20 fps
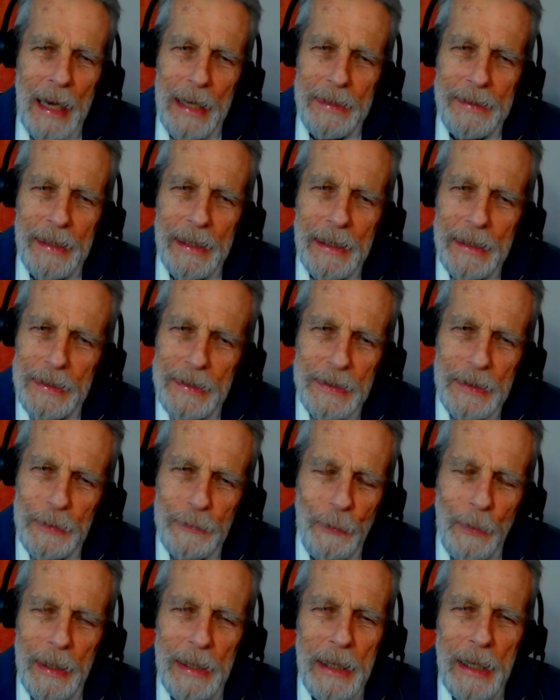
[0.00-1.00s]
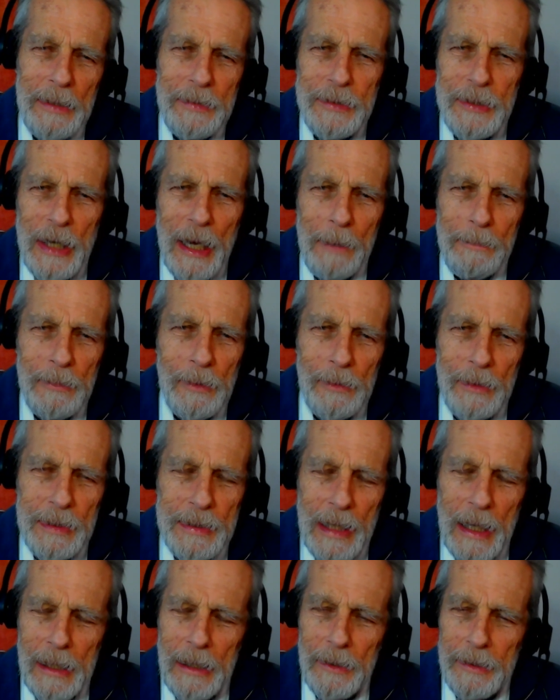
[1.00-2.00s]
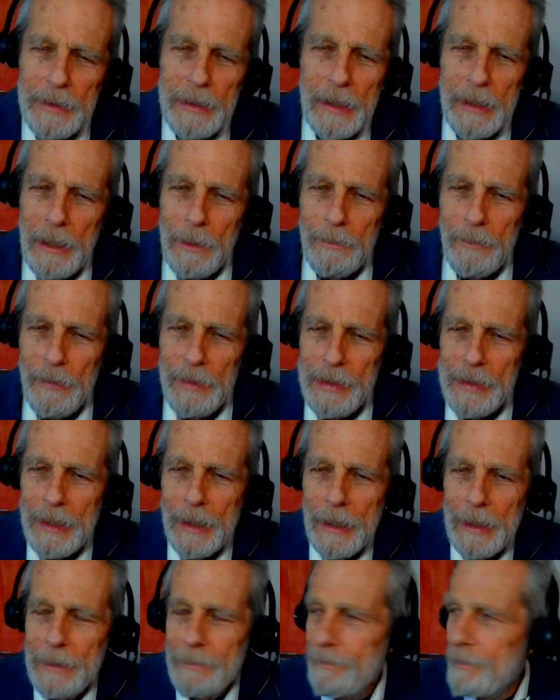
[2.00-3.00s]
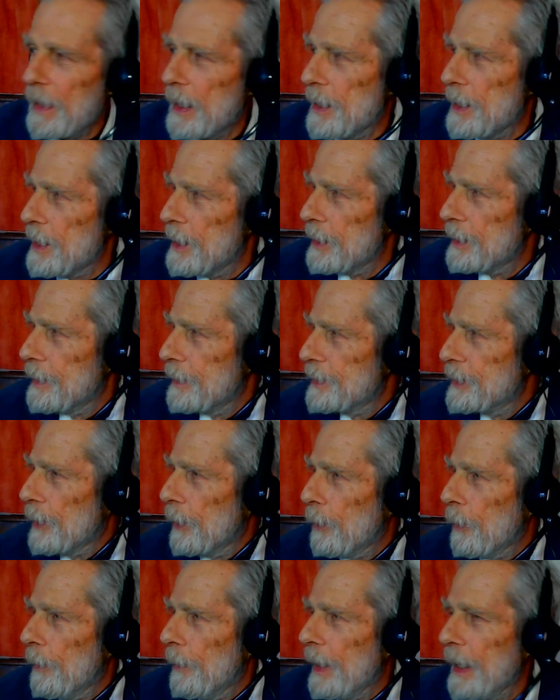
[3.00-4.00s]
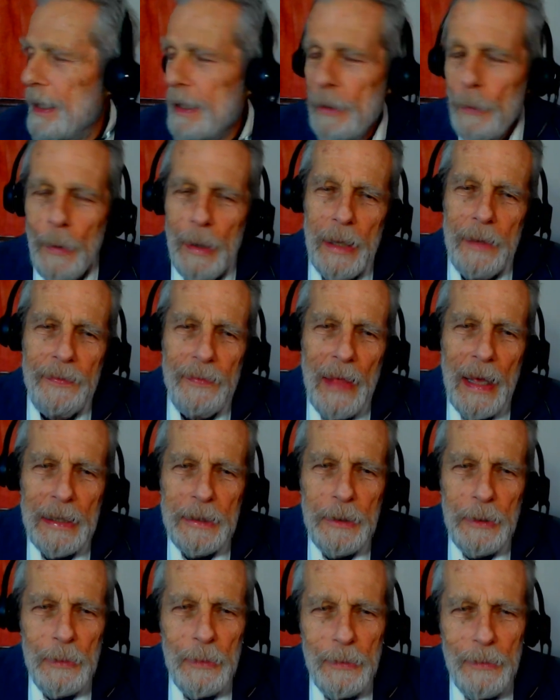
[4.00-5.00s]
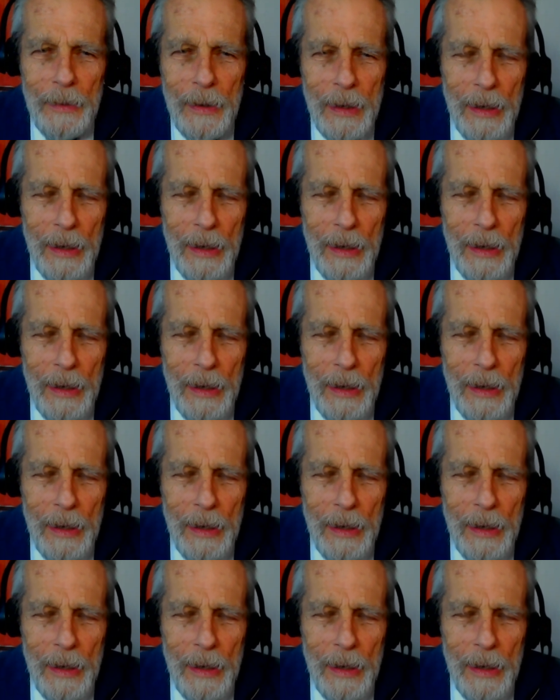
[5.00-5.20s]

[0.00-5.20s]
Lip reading: I think it's the 28th chapter, as I looked it up recently. So anyway, thank you